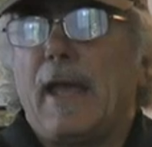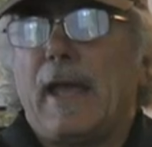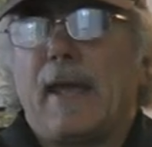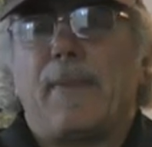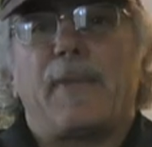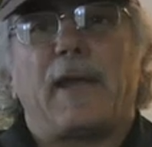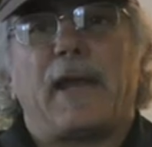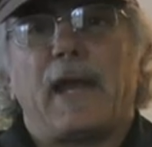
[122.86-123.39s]

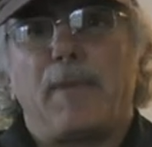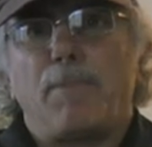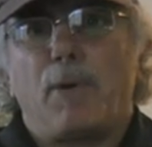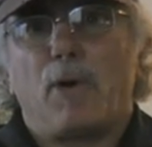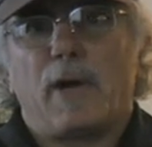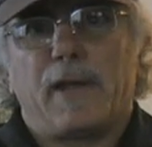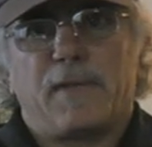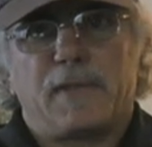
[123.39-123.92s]
and then I
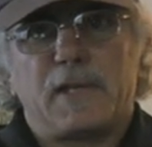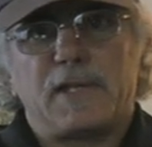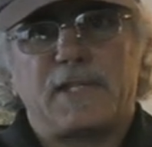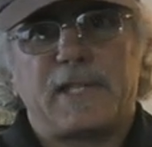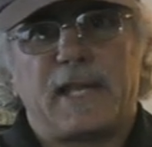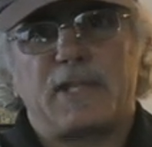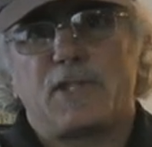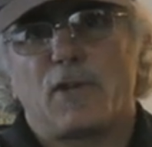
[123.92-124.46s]
point the
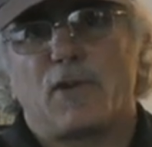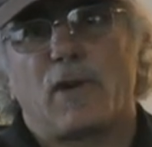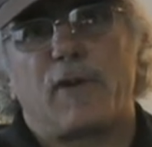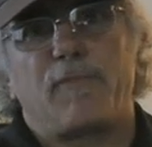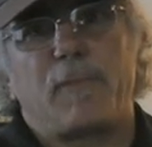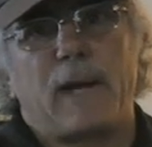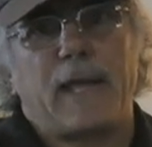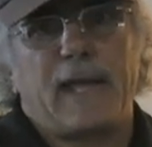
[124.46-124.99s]
center
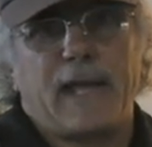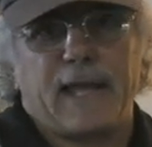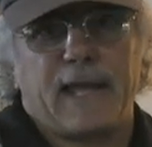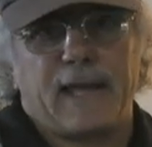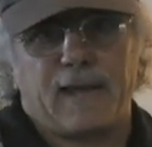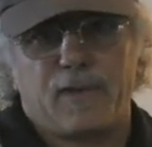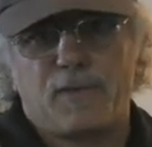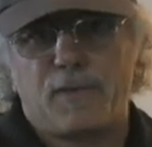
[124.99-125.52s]
of my
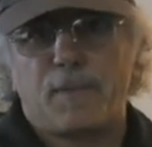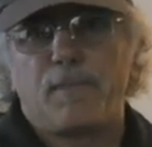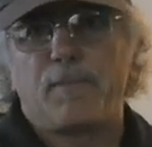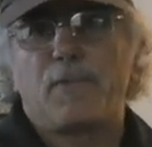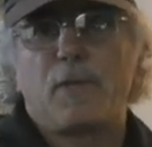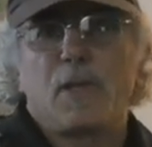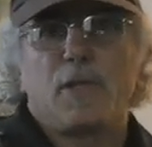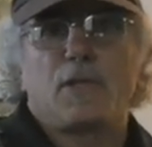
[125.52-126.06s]
hand
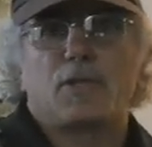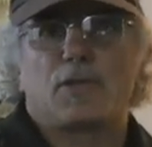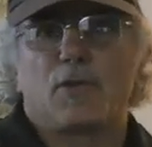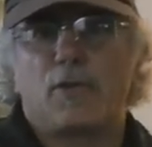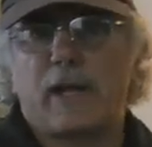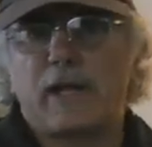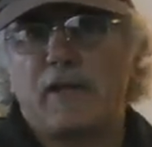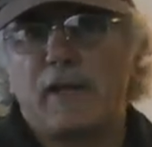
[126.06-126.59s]

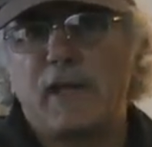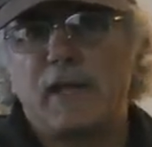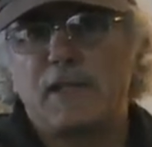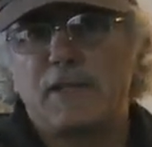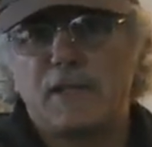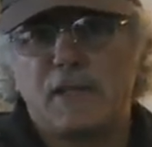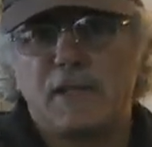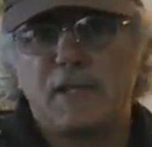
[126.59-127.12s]
directly
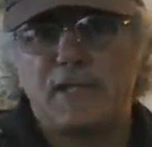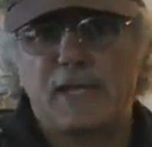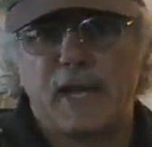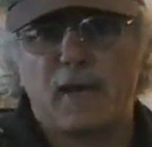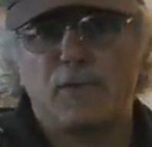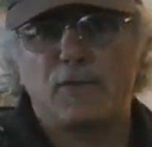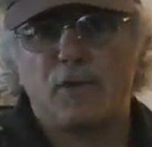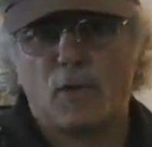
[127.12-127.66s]
into the
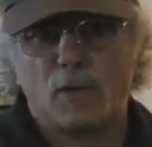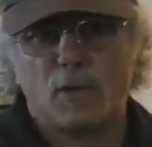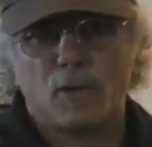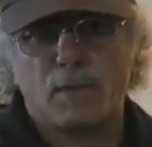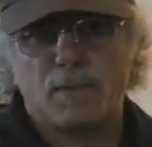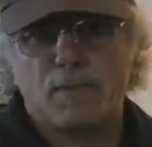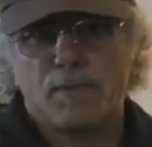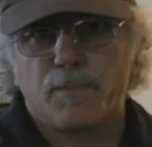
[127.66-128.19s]
sound
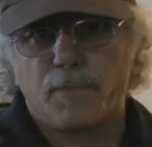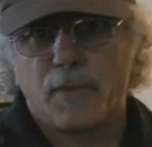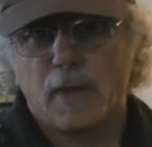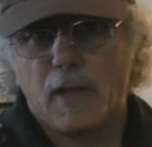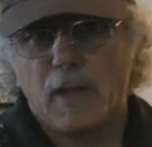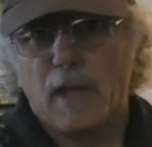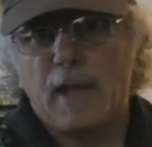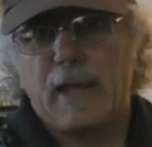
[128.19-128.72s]
hole.
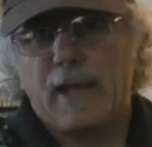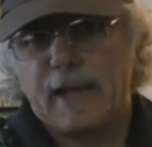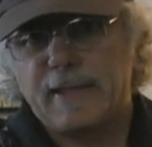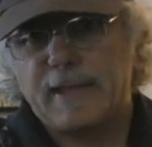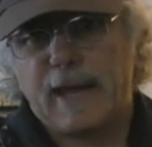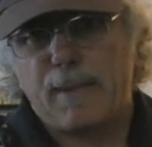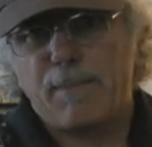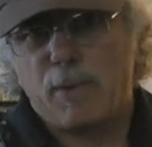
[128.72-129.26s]

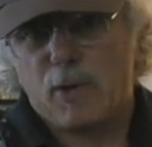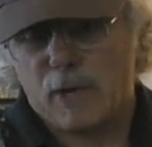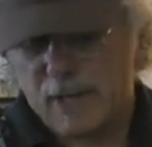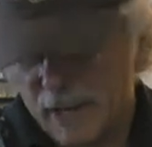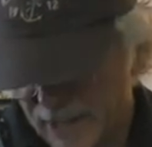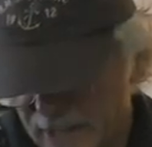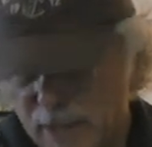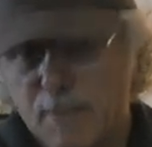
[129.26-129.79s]
At that
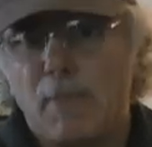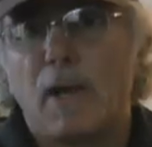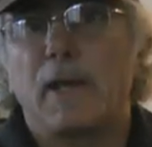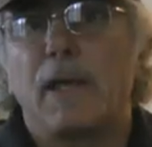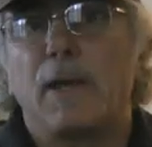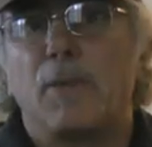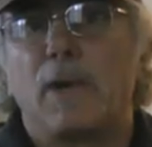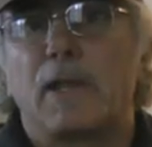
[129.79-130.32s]
point I can
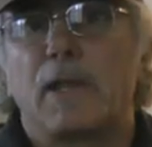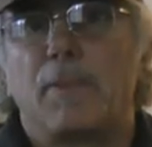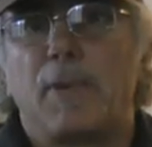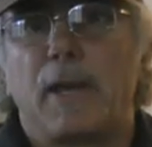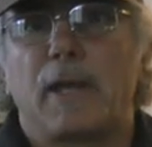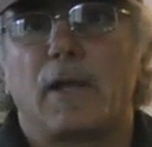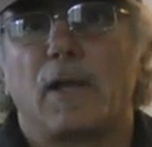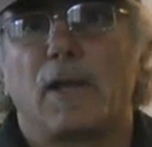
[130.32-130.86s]
monkey with the
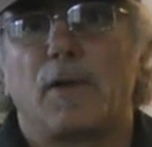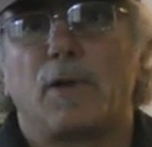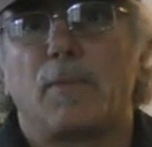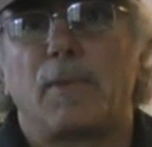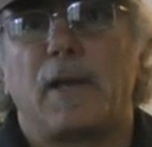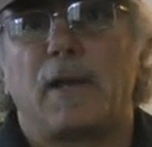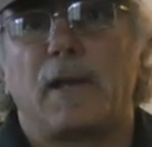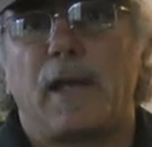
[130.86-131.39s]
pick a little
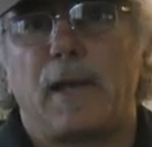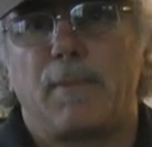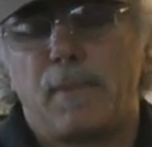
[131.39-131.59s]
bit